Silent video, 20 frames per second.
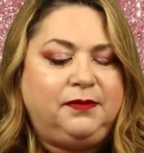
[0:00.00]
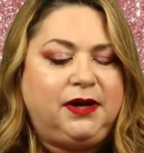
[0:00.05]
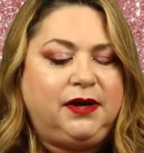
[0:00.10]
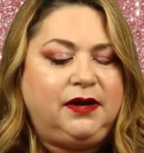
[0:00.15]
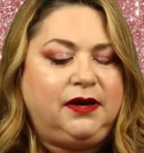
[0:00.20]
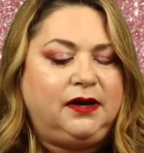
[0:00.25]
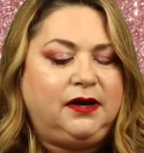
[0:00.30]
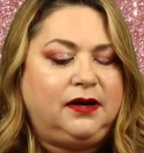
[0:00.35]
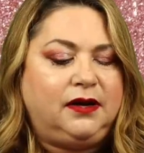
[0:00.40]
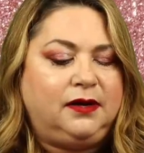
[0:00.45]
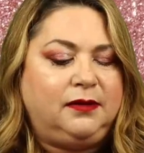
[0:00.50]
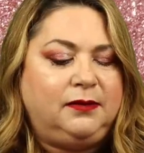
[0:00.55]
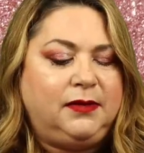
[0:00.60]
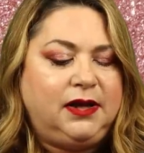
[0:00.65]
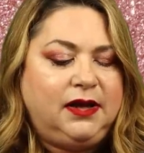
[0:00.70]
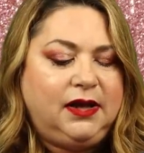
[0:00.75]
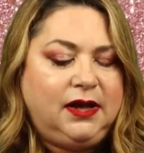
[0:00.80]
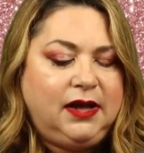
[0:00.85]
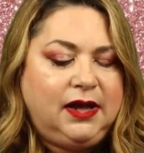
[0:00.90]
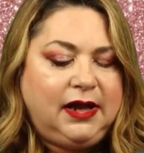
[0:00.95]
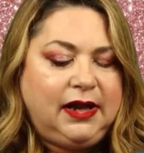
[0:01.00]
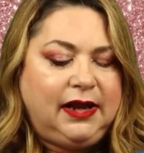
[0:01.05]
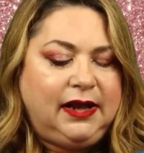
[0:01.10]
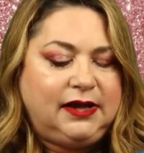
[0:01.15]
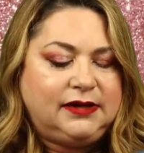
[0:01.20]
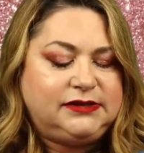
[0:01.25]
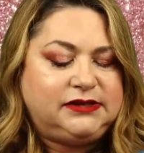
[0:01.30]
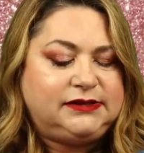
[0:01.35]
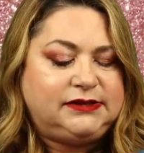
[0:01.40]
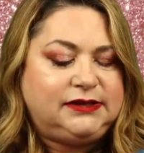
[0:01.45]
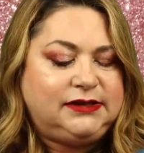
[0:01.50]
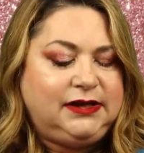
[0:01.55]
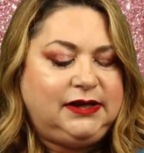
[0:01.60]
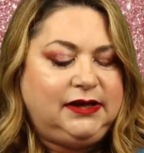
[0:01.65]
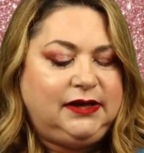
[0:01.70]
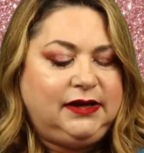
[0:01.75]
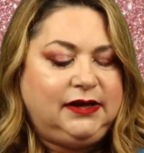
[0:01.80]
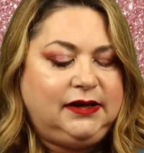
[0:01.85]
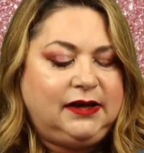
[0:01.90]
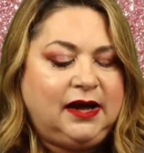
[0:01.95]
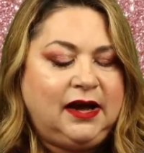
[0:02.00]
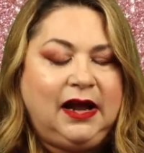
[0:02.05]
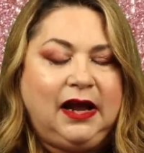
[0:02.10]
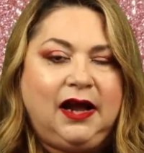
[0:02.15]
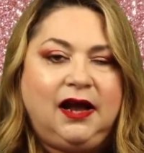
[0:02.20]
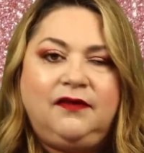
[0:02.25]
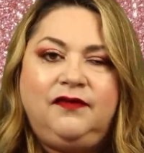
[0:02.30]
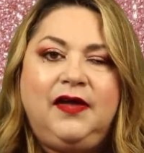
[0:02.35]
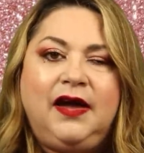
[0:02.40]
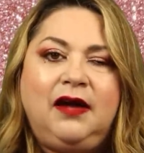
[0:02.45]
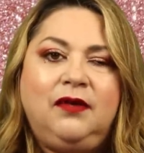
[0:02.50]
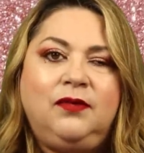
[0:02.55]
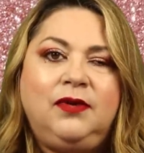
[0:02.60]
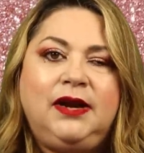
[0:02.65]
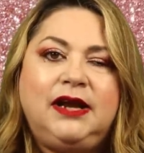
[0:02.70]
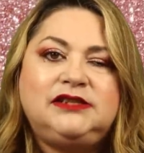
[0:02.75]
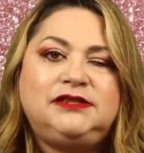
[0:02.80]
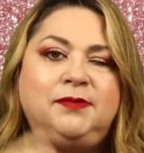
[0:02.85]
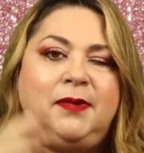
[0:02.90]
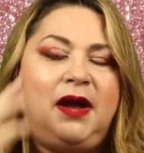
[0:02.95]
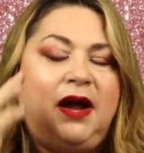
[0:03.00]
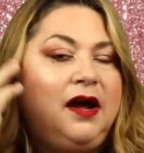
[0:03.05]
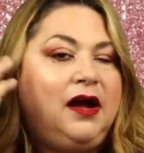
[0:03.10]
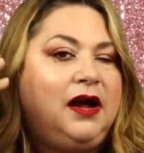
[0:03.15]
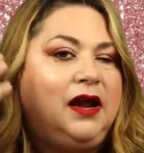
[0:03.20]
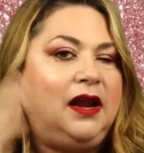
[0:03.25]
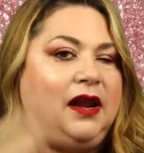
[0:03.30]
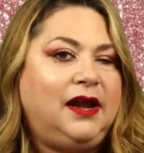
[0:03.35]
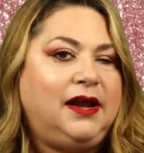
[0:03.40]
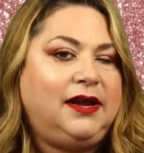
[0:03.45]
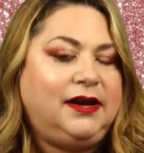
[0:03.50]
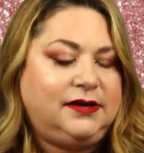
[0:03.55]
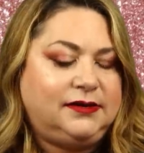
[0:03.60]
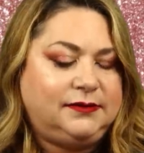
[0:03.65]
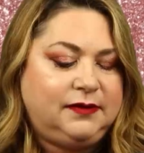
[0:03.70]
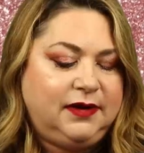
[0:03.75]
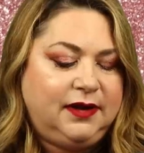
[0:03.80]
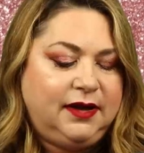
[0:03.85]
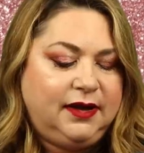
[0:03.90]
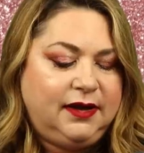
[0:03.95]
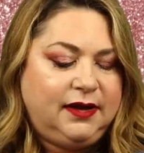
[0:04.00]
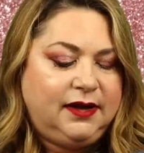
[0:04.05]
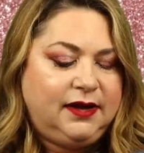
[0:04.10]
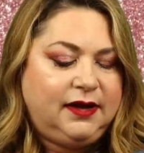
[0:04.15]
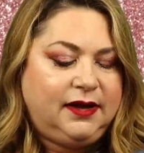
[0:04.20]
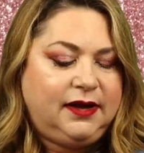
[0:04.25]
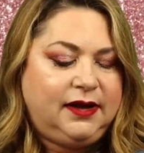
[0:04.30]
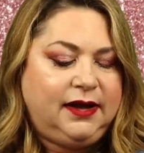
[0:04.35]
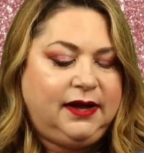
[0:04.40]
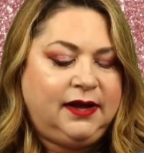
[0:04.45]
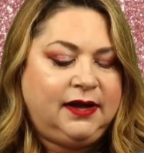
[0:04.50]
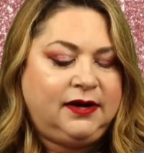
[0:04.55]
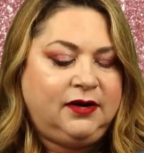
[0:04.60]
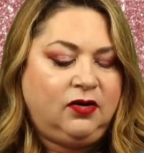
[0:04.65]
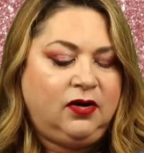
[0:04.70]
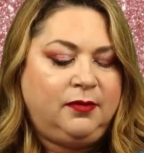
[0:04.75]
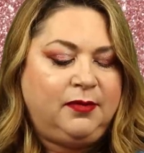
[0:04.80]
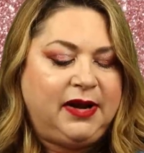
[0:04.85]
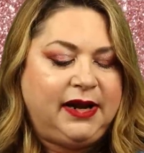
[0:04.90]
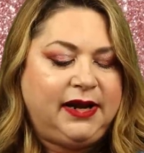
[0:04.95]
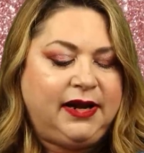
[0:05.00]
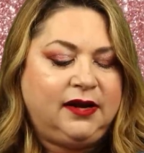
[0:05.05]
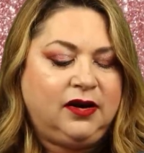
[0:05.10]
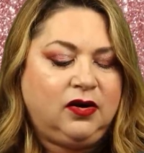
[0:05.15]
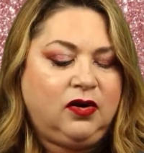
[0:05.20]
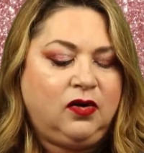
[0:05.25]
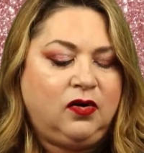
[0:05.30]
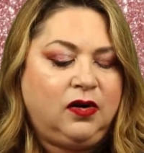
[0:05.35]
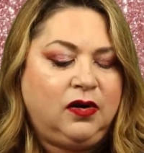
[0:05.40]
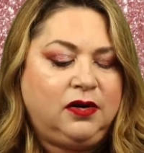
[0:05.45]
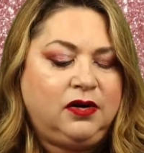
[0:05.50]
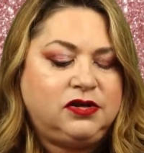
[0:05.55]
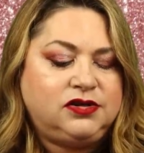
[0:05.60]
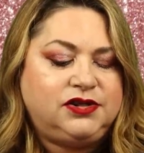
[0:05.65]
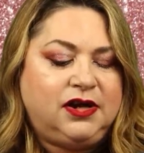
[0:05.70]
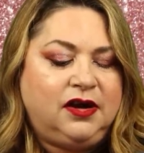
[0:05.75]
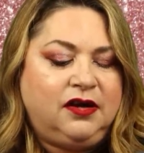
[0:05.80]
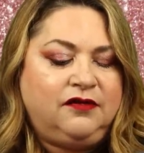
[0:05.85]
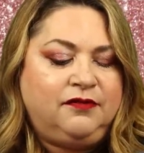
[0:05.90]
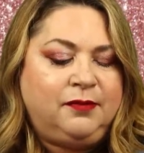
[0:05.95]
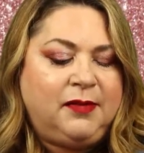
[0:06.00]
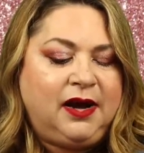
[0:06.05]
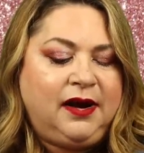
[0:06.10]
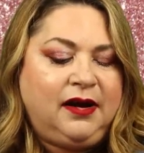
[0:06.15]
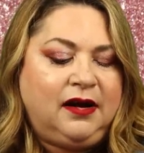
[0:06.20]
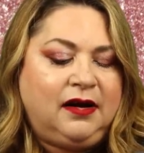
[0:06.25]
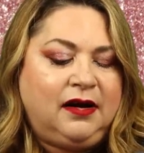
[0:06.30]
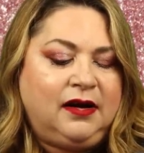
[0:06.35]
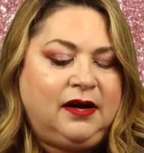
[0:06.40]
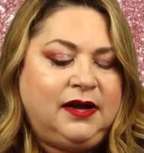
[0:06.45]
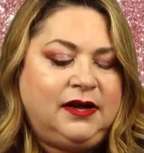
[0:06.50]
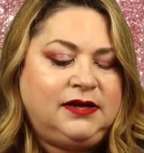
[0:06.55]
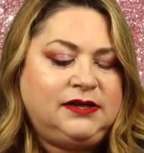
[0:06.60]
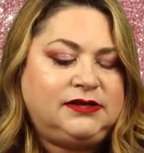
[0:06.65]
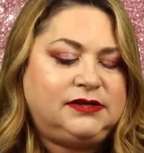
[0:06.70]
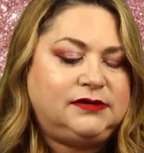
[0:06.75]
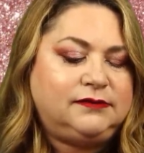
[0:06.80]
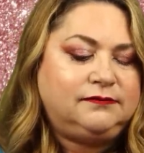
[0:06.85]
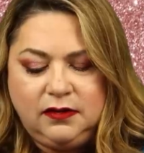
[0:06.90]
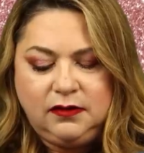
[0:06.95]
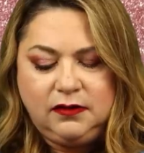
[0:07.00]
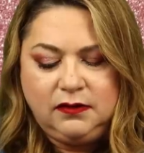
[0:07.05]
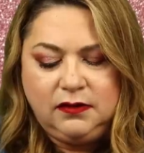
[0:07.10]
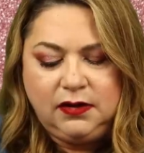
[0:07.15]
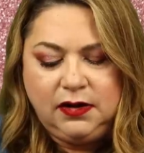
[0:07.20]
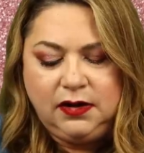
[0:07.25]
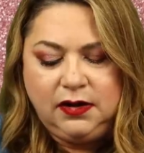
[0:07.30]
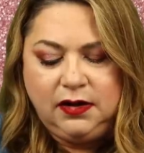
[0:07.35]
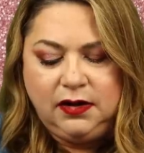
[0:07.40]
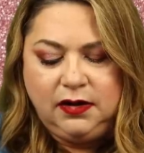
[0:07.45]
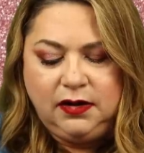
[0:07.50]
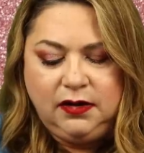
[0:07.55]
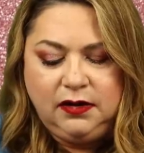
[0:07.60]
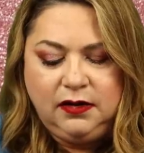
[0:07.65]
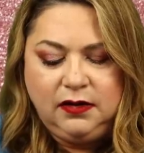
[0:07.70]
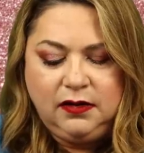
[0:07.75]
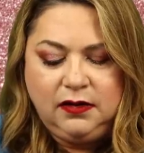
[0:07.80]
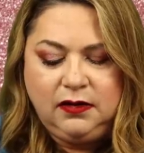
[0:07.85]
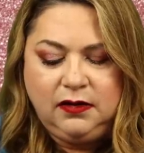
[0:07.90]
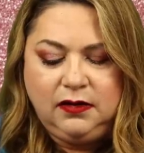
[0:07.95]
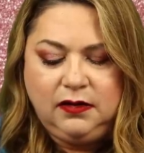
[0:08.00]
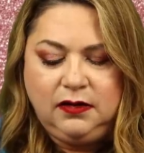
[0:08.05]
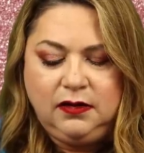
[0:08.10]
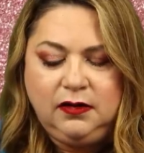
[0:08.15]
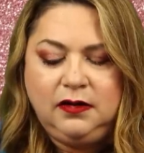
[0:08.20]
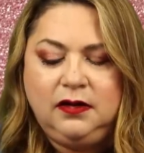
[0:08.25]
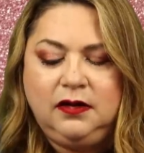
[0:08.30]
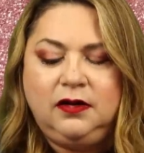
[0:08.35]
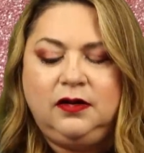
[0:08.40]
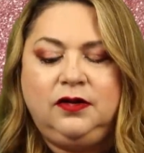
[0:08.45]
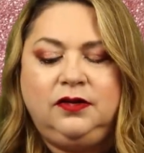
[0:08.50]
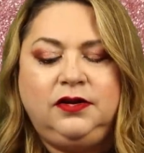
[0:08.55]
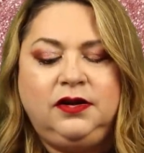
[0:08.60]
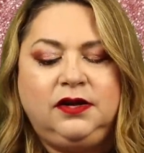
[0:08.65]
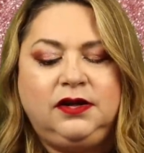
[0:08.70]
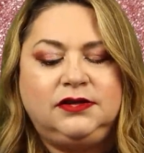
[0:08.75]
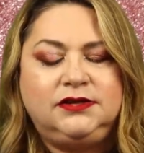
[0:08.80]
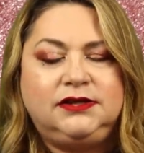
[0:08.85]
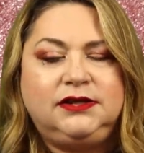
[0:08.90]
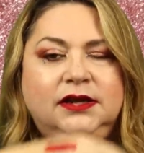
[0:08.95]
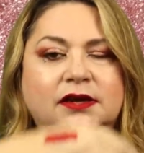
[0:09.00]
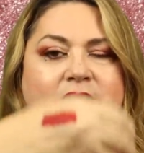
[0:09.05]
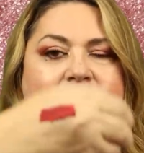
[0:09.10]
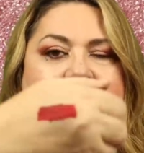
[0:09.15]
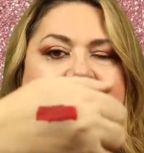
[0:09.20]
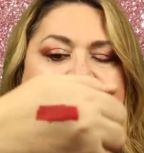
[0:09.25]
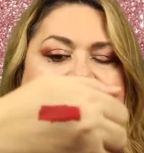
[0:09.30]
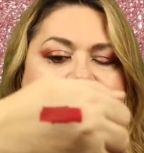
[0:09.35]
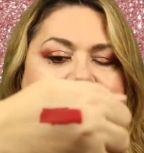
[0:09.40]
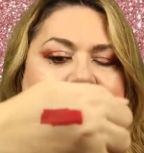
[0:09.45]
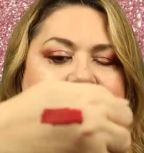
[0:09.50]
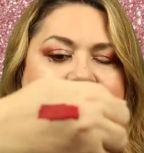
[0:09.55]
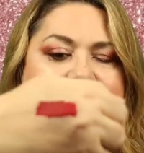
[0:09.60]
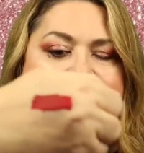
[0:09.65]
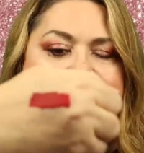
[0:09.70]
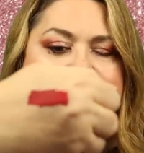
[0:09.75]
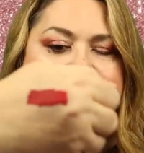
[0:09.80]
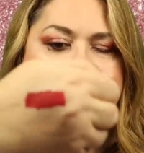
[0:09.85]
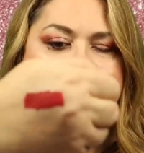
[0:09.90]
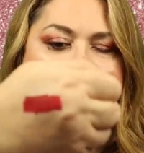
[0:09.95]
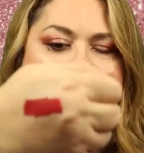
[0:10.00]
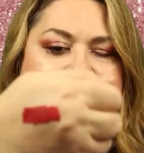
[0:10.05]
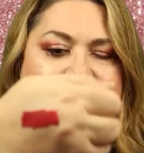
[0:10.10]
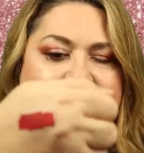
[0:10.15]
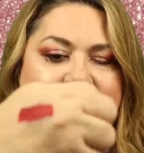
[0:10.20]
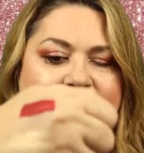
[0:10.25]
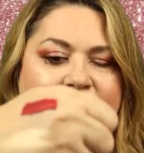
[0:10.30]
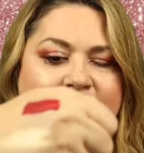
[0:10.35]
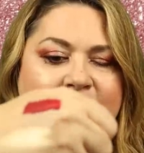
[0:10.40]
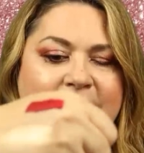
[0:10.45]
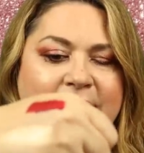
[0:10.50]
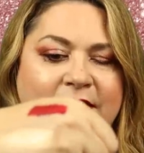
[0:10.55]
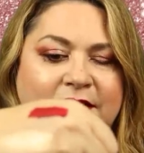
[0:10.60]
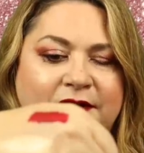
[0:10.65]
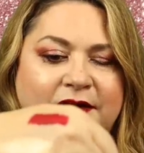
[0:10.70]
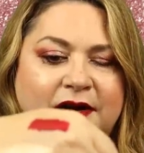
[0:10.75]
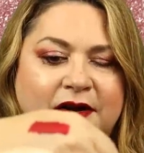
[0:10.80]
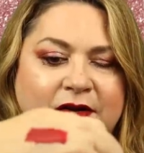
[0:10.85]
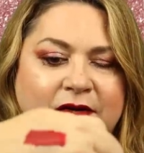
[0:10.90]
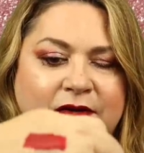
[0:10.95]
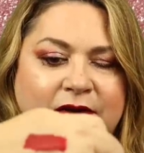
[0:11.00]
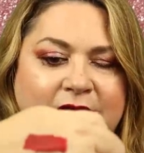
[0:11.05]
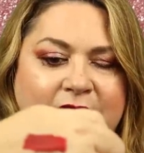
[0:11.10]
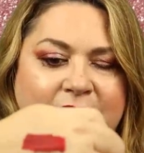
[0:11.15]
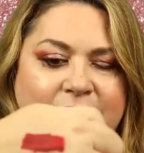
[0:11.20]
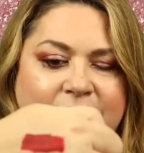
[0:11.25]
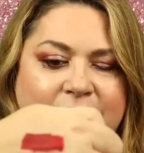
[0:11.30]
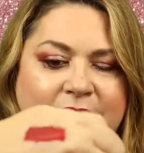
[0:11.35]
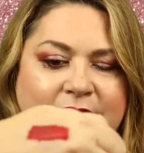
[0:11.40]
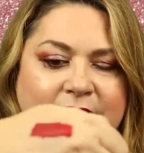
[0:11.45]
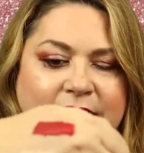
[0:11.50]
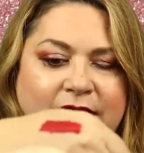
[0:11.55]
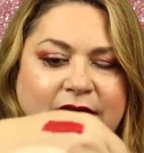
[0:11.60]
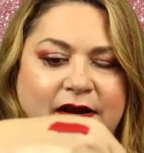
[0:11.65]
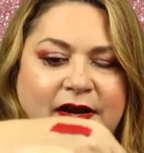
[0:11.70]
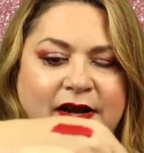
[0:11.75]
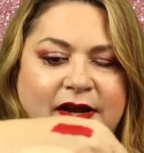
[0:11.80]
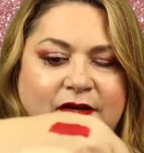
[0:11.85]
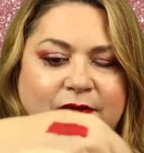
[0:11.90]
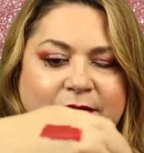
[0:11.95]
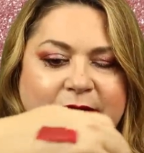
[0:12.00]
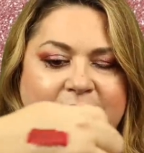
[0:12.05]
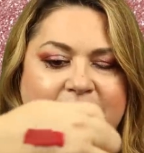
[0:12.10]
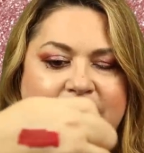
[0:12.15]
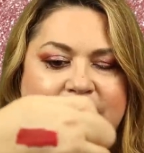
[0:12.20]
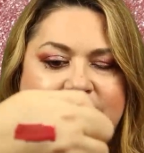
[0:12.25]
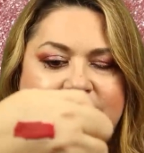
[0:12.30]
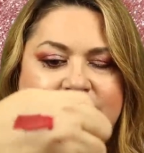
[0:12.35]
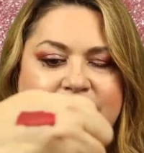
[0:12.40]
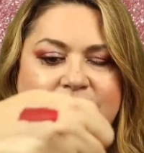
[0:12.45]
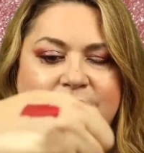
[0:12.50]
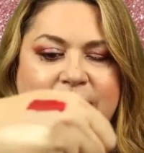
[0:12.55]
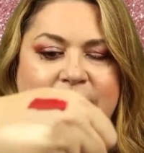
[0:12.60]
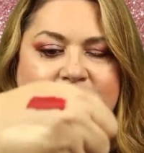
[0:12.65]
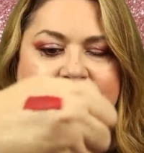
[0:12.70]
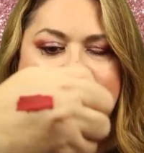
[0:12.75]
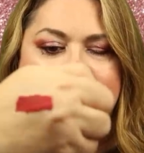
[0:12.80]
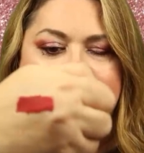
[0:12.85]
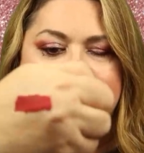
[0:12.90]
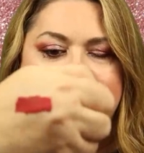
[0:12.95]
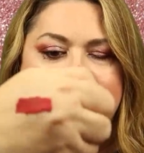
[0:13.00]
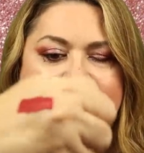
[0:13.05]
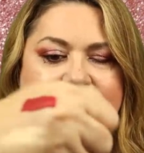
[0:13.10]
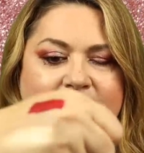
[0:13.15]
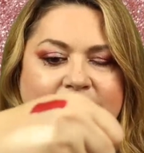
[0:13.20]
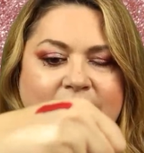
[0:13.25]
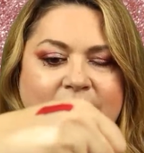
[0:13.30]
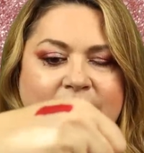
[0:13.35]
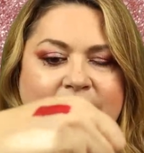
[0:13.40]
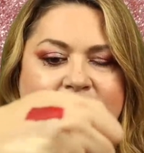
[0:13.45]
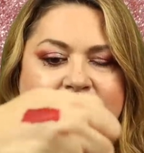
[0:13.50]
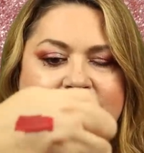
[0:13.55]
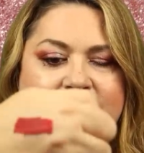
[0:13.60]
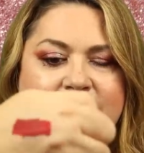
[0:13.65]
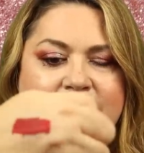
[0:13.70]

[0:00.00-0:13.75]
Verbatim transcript: But um, let's see, I have that one as my highlight and on my inner corners of my eyes. Right here. Oh, you can see it on my hand. Well, no, not really. A little bit when I move my hand.